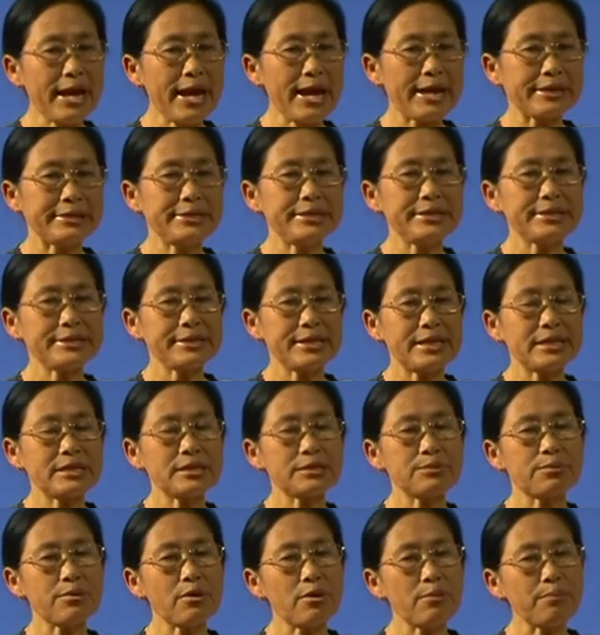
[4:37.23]
existence
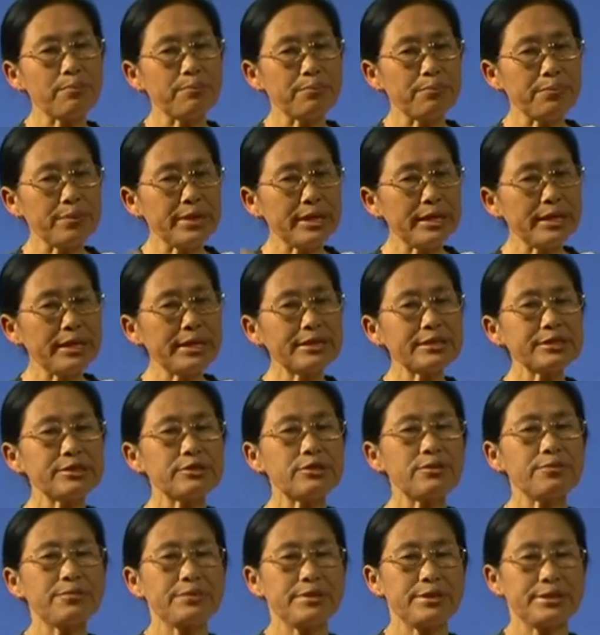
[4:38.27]
from billions
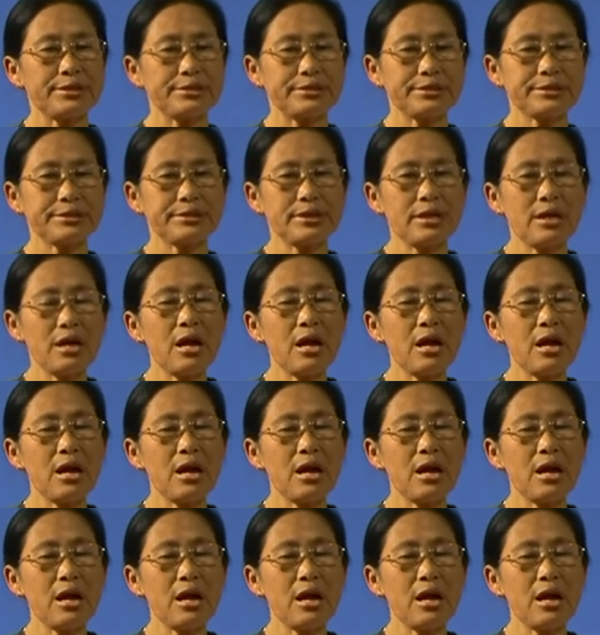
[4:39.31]
of years,